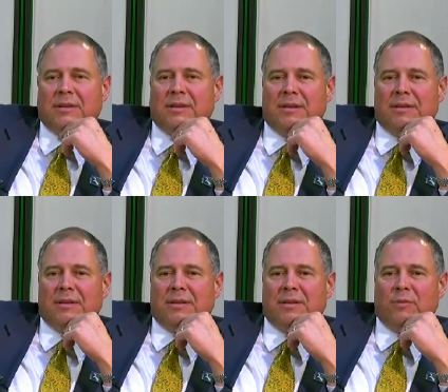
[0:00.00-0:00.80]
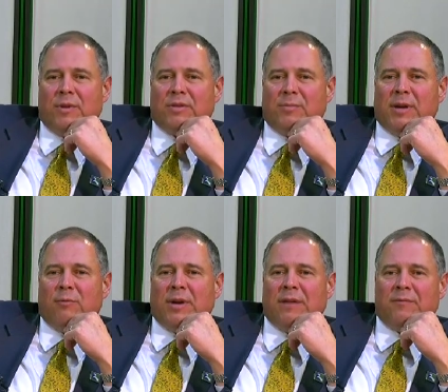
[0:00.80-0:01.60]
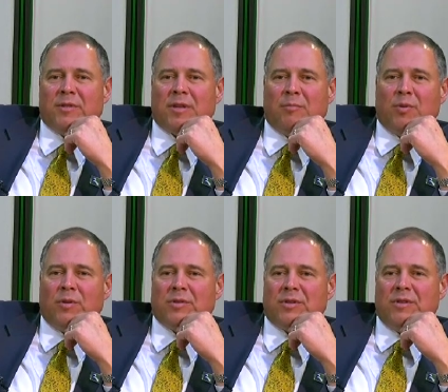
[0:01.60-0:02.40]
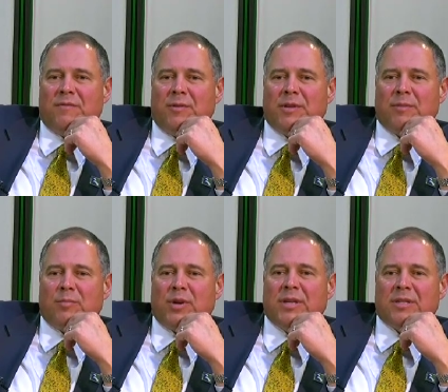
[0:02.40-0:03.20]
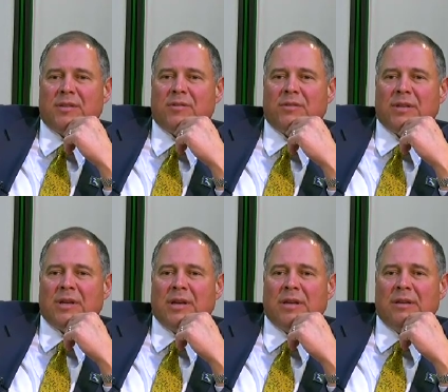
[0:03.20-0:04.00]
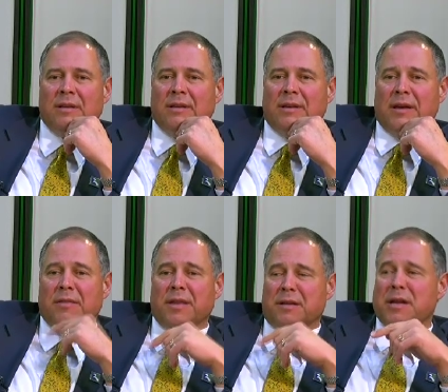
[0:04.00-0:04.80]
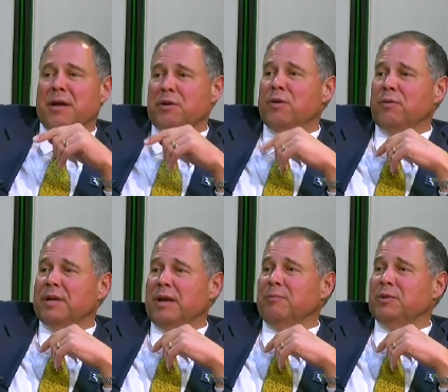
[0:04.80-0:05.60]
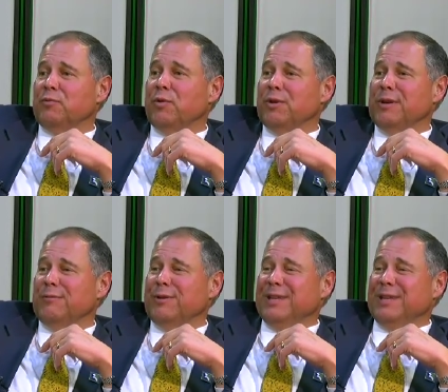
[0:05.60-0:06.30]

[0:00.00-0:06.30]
uh, you know whether my wife was on board, and she fully embraced it early on I think not knowing how much work it